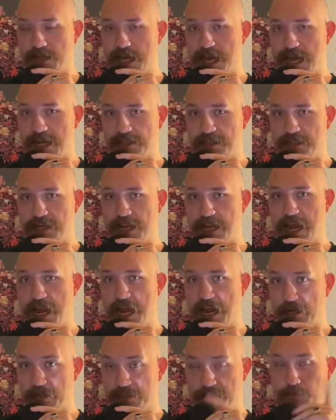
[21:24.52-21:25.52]

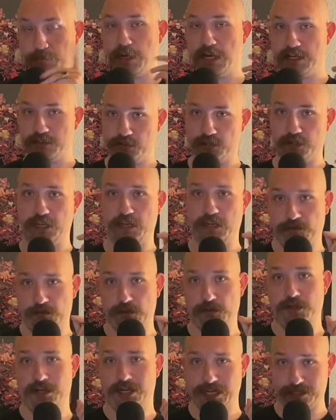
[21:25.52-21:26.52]
today, especially if you look at